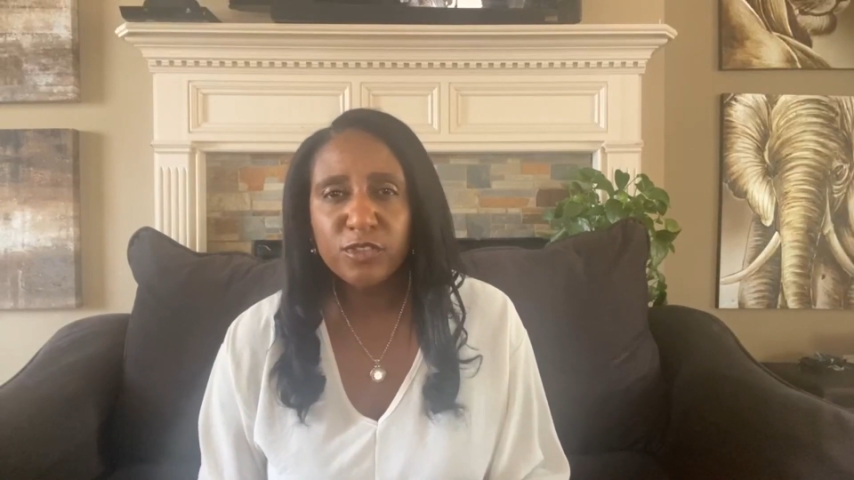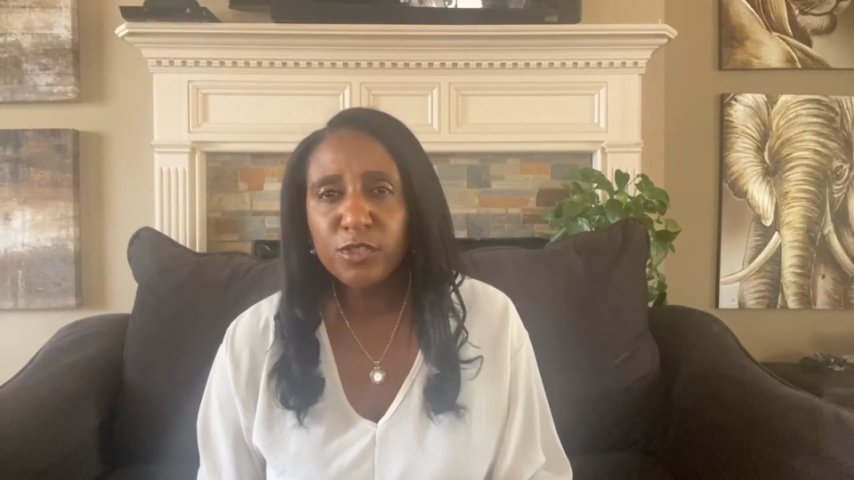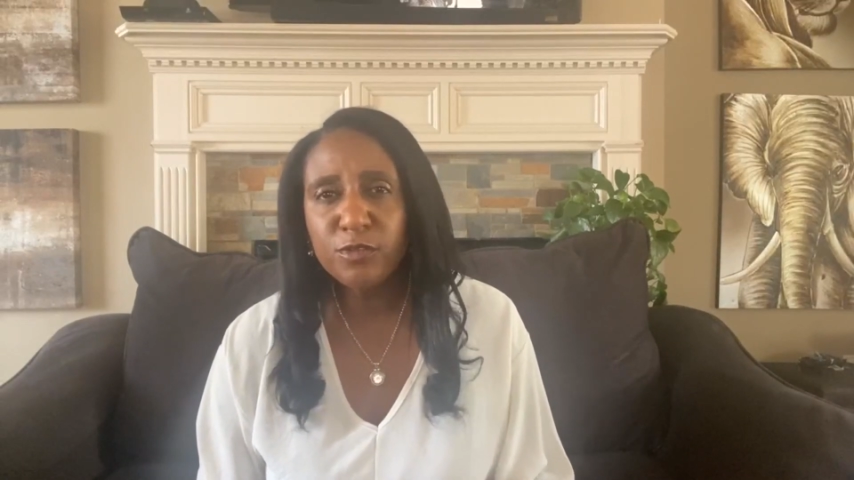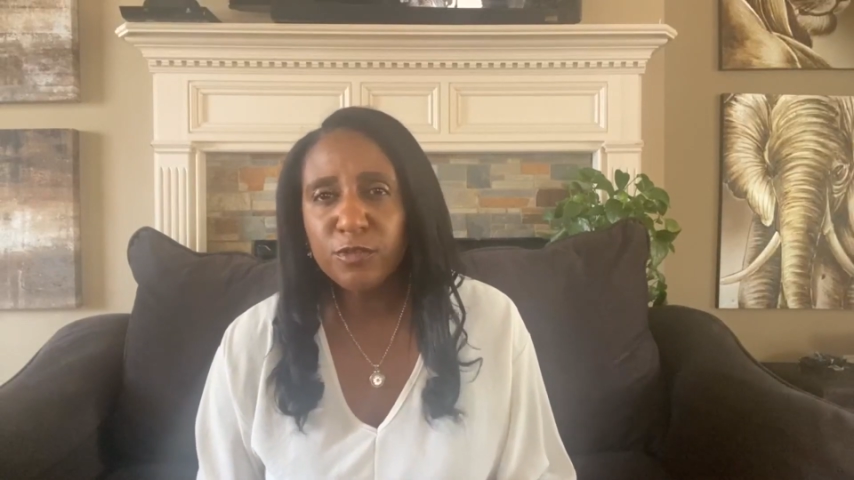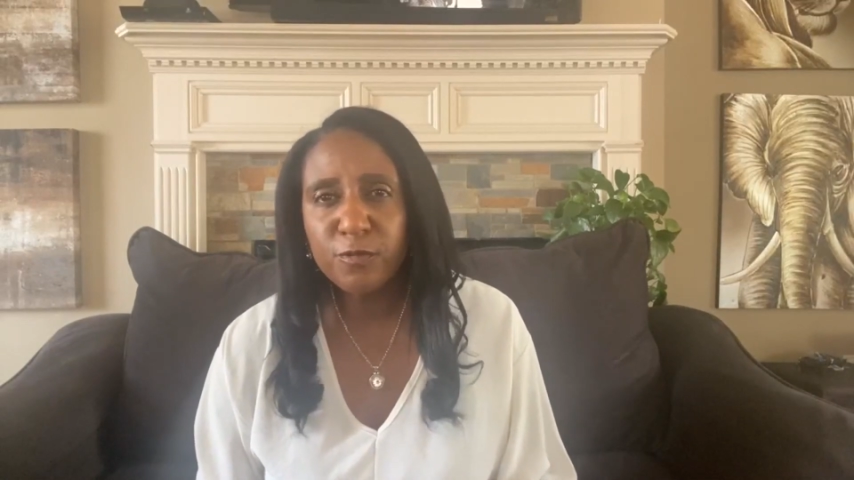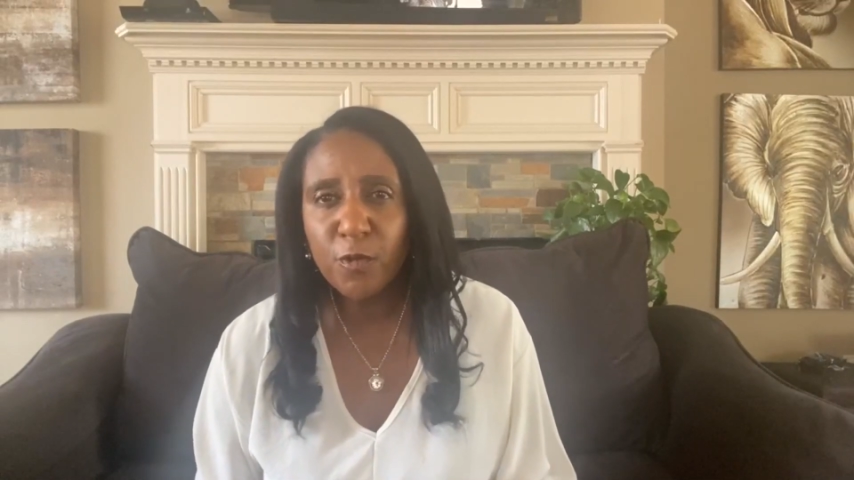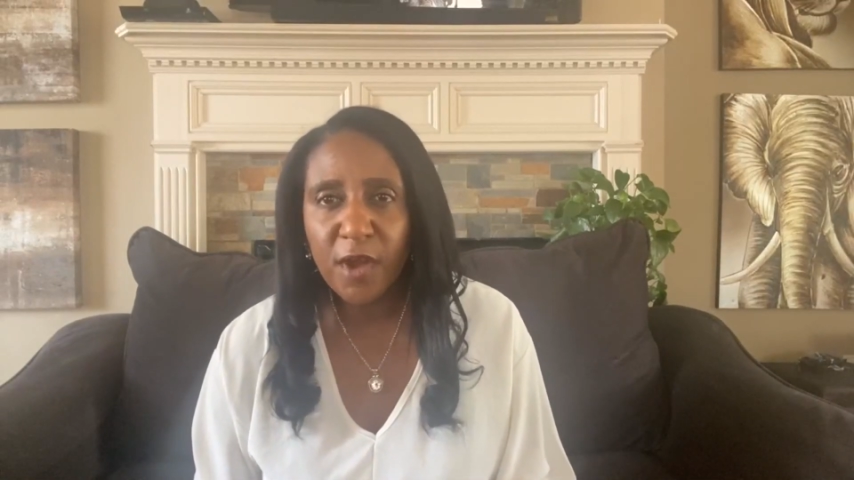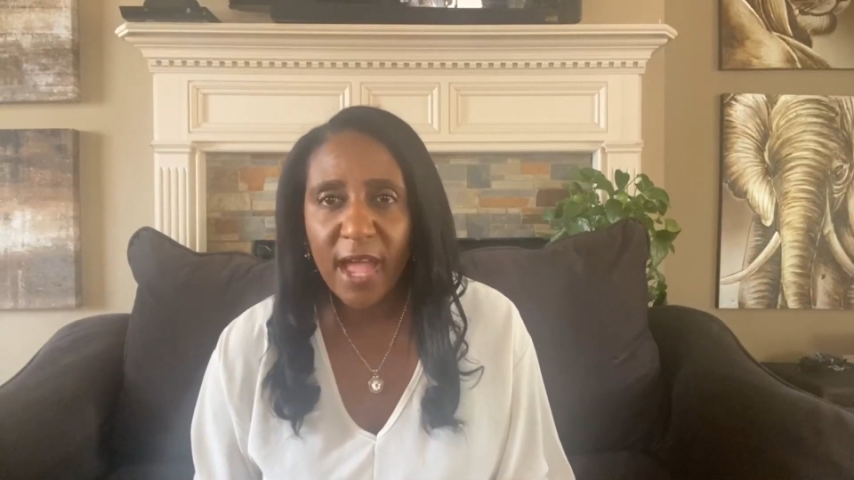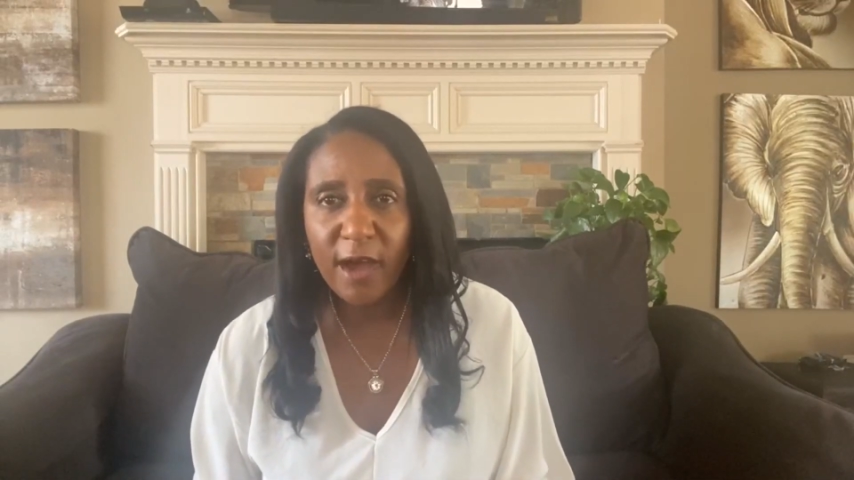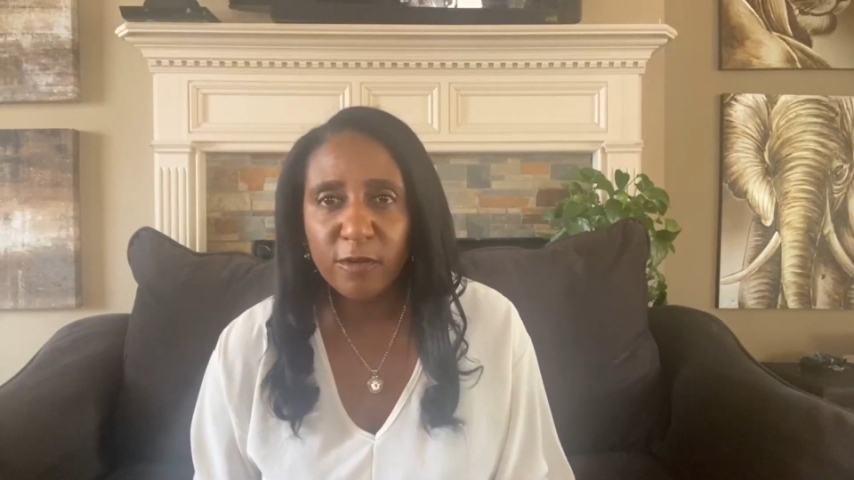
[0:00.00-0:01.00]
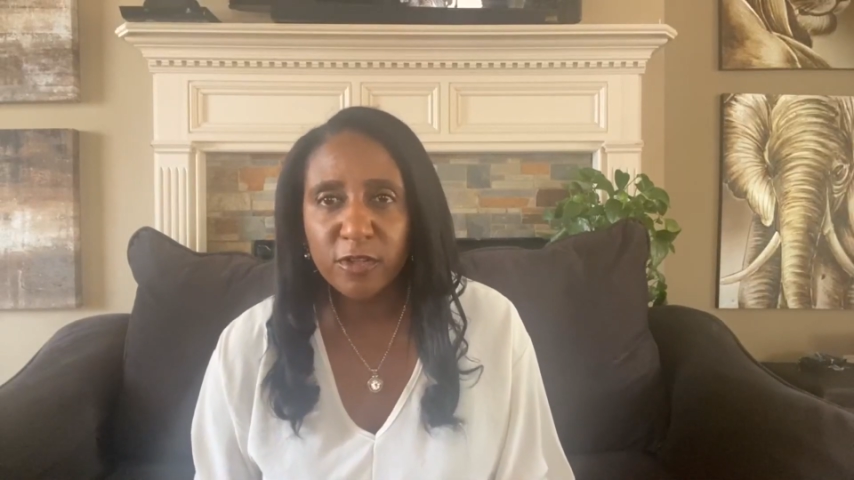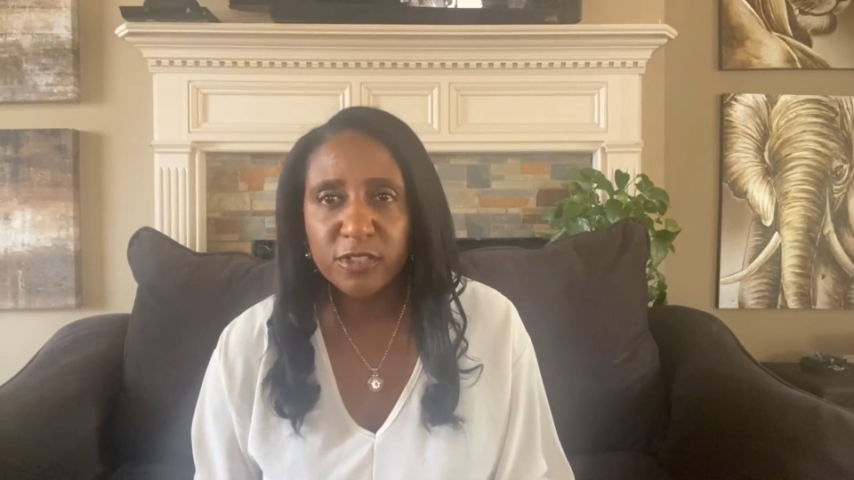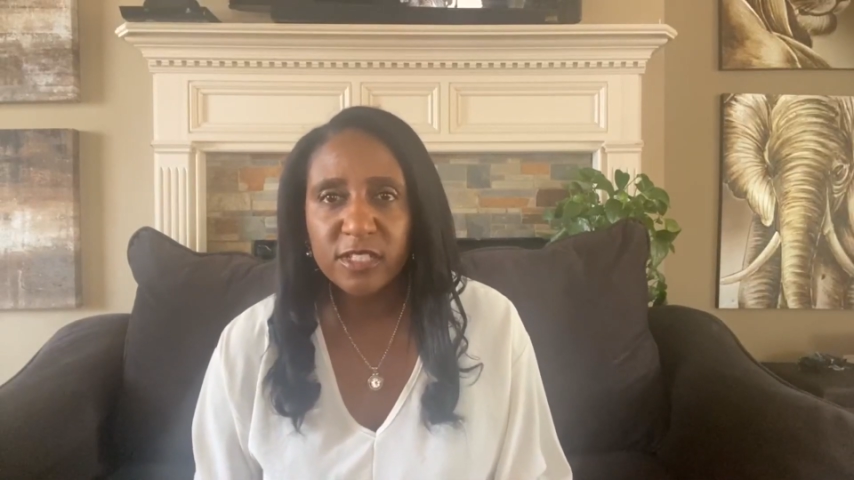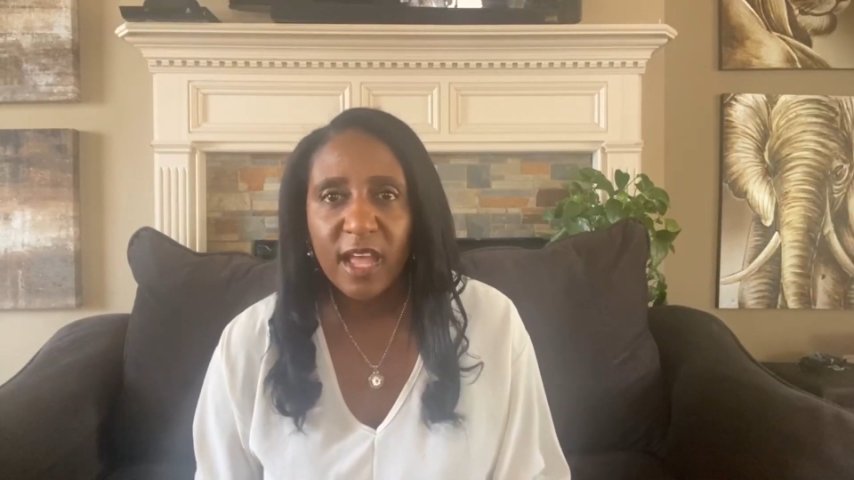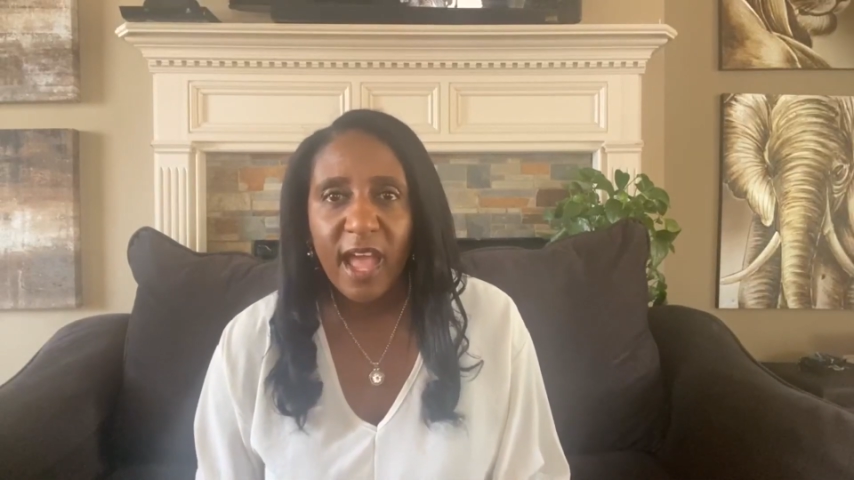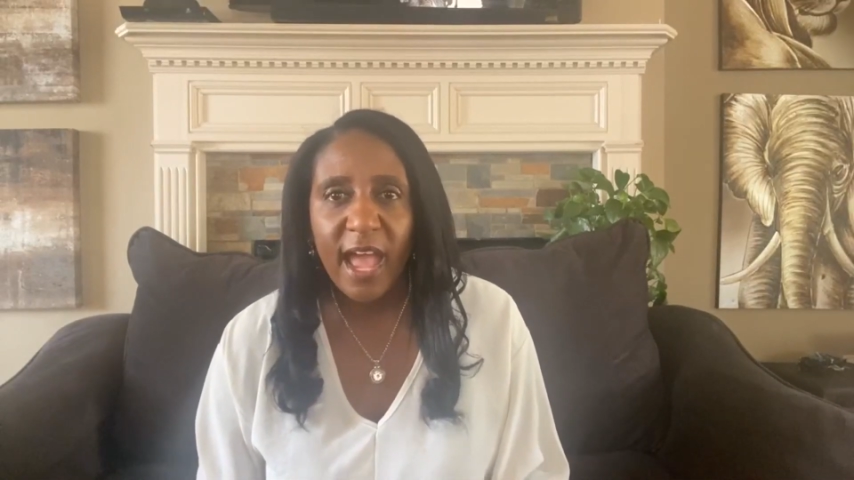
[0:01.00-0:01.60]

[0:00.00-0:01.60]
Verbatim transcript: two to four hours